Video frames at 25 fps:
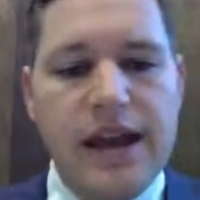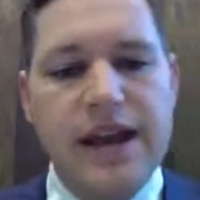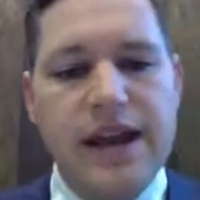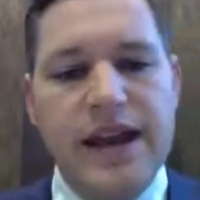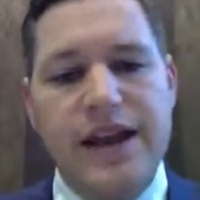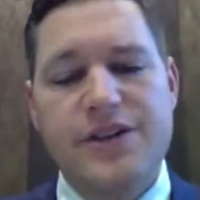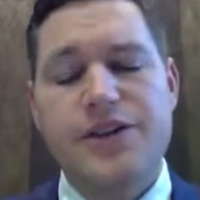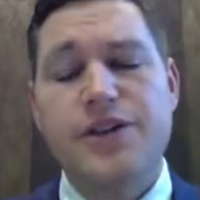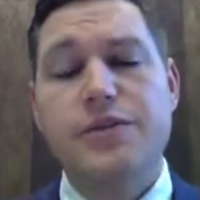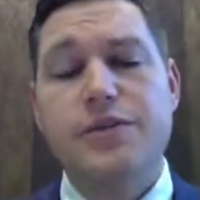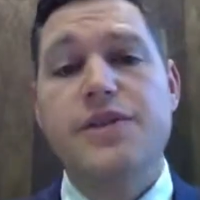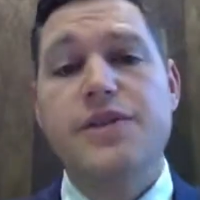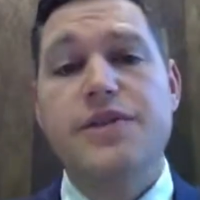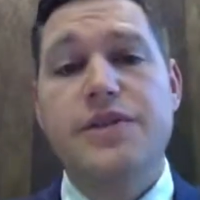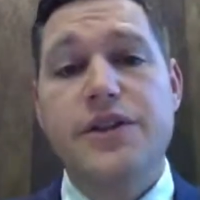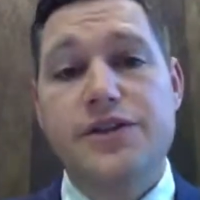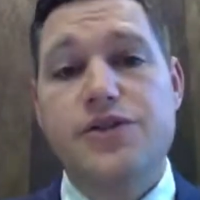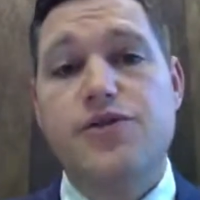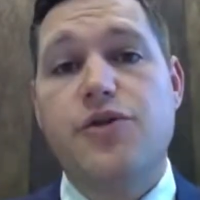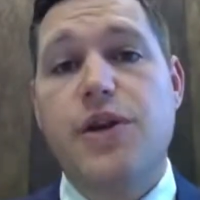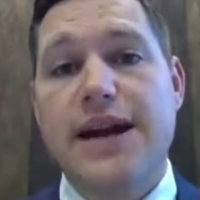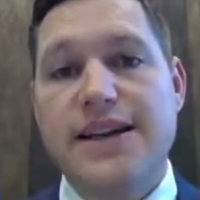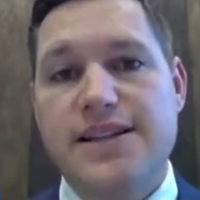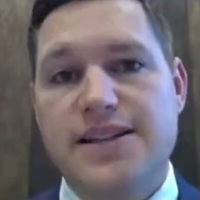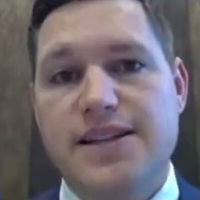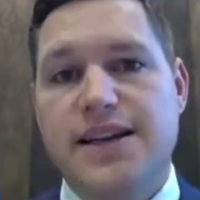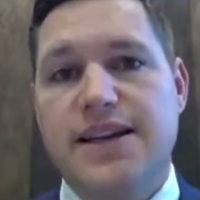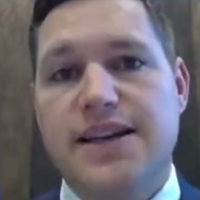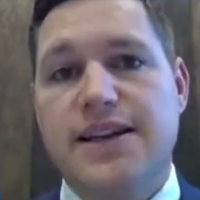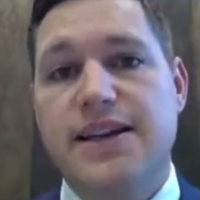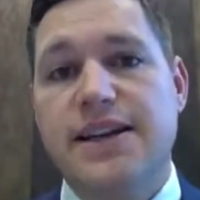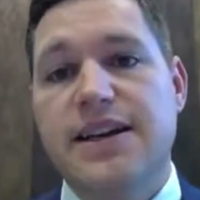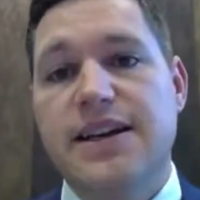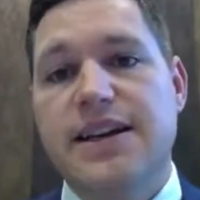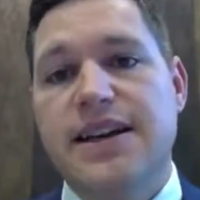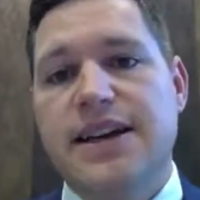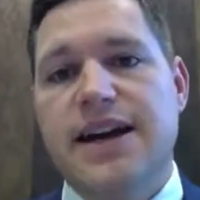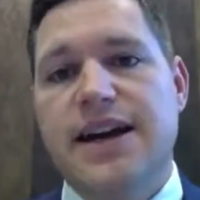In terms of the dressing,
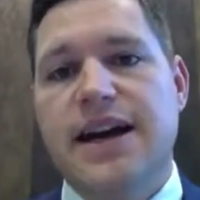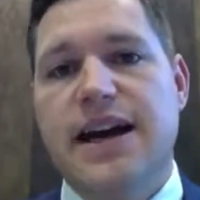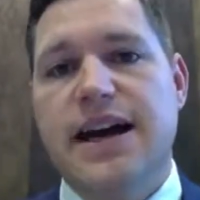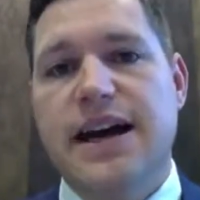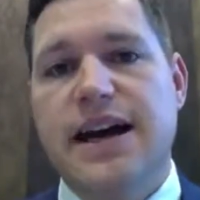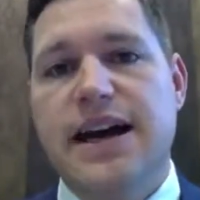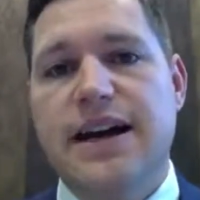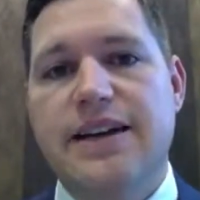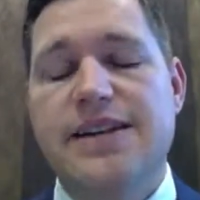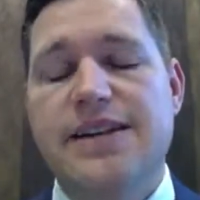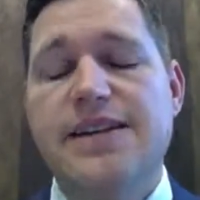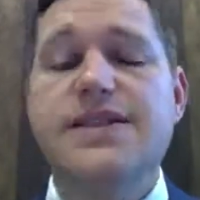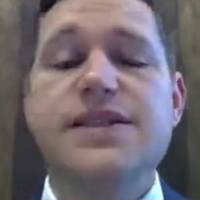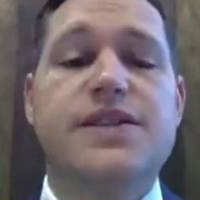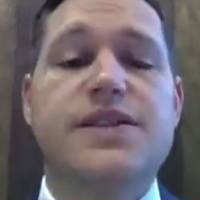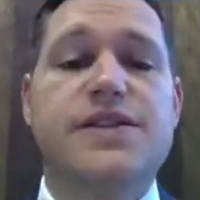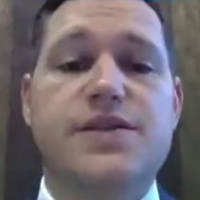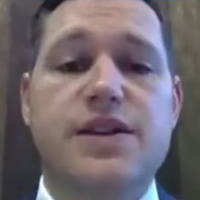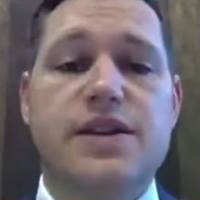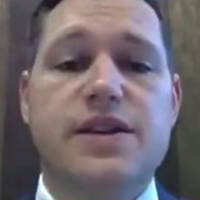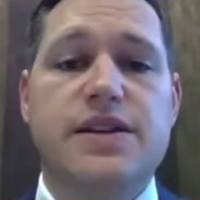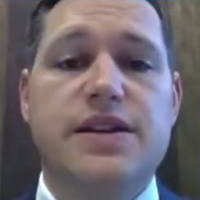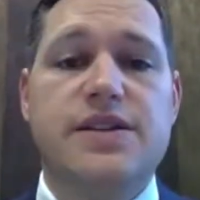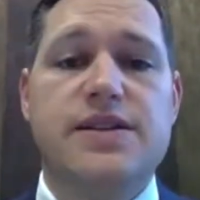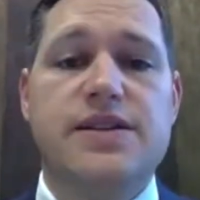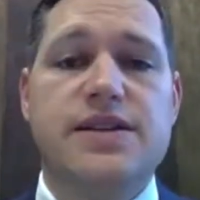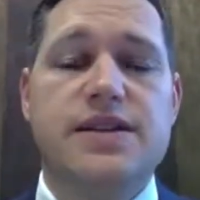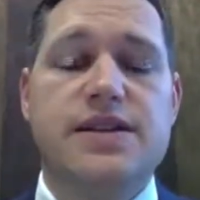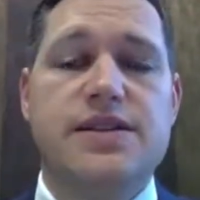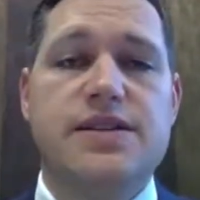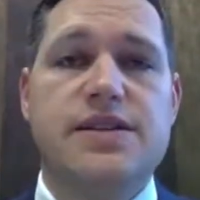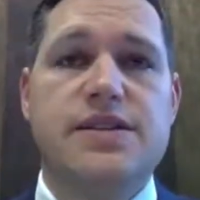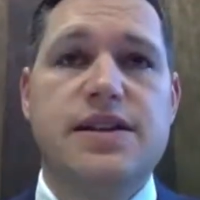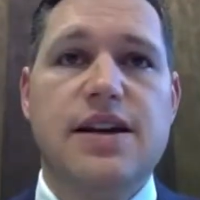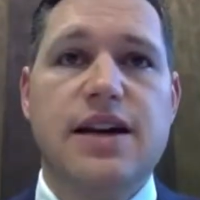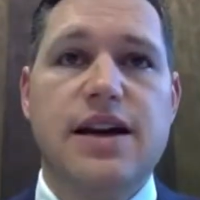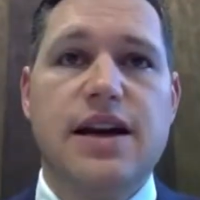this is